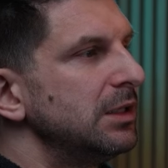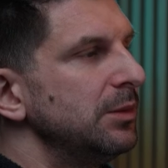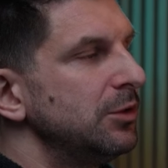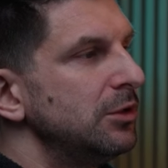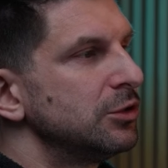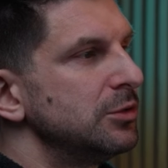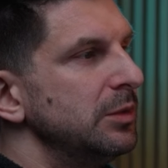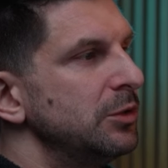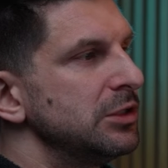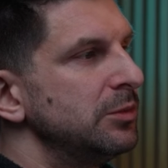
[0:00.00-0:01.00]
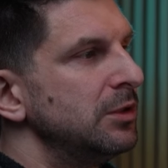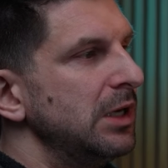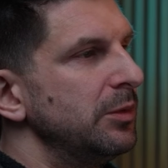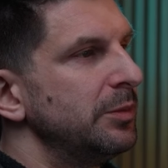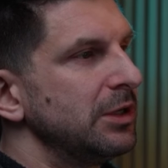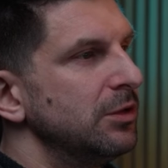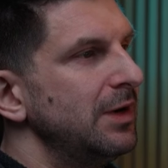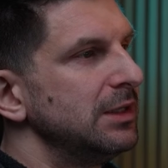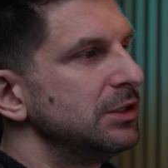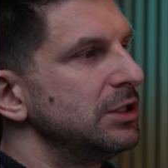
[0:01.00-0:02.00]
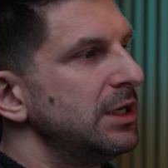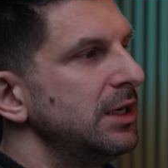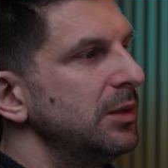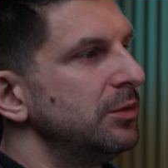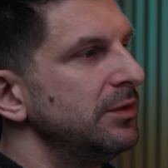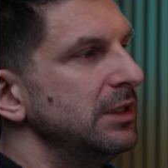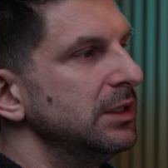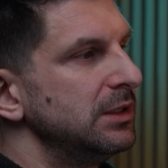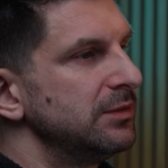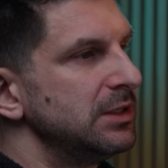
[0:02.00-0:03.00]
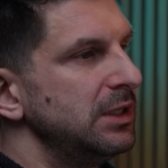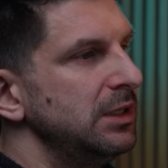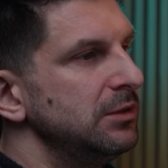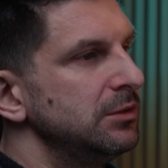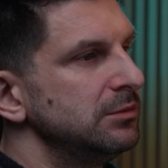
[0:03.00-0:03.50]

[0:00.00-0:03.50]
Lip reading: besides the fact that we can either hide the layer or delete it entirely,